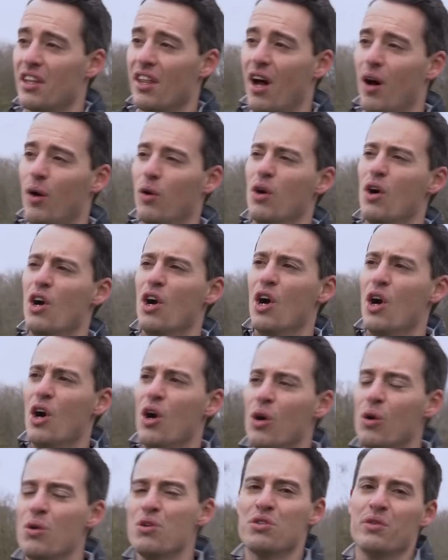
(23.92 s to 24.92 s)
hole
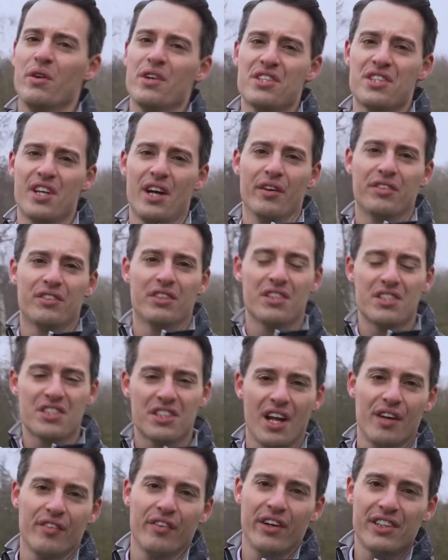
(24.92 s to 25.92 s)
all to ourselves to
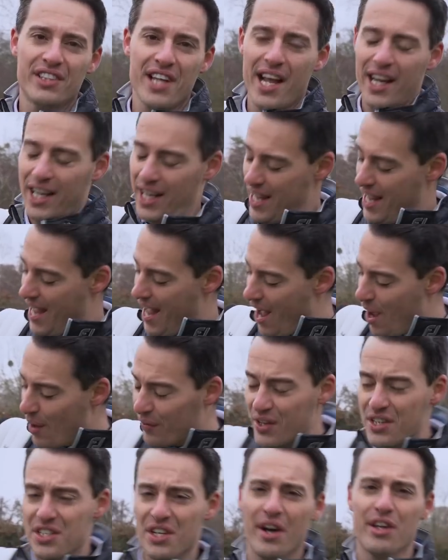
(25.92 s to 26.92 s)
discover exactly how
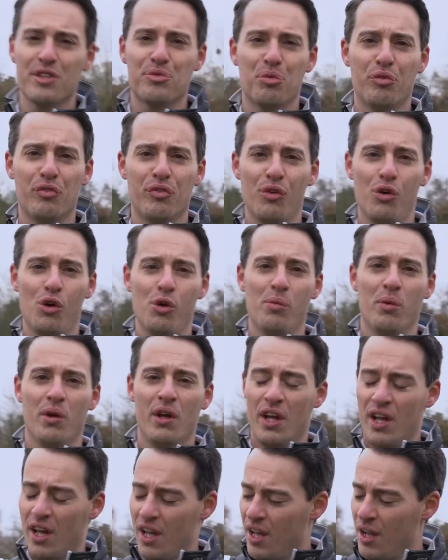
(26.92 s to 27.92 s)
these irons perform,
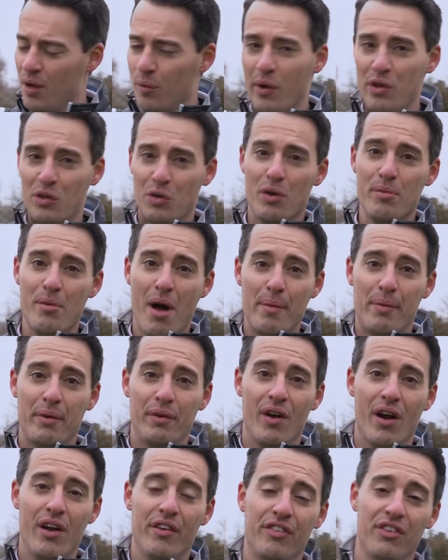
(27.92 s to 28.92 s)
which one might be
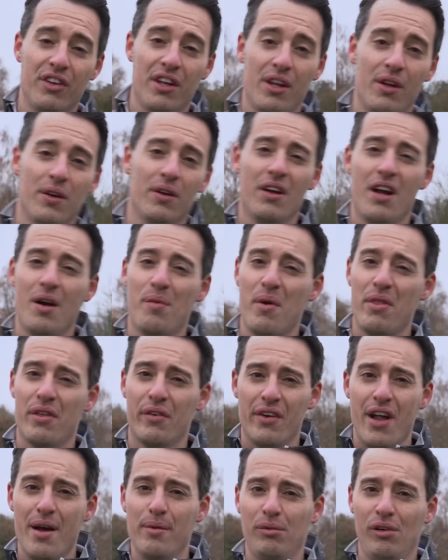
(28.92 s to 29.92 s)
right for you, and
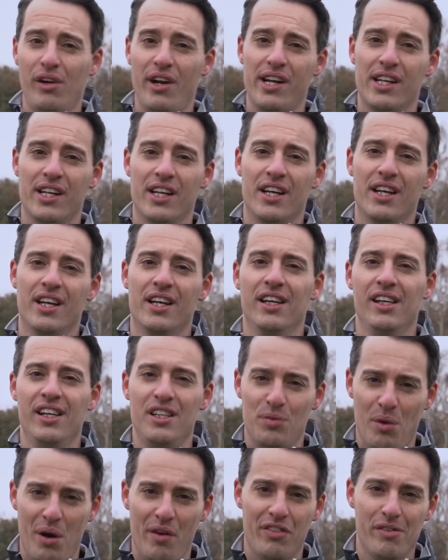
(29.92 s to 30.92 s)
whether an upgrade
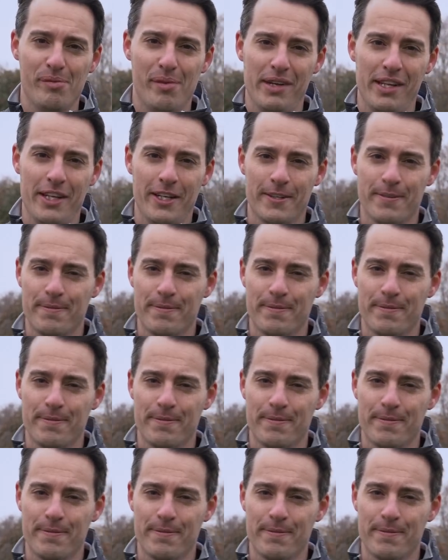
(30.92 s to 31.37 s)
is worth the money.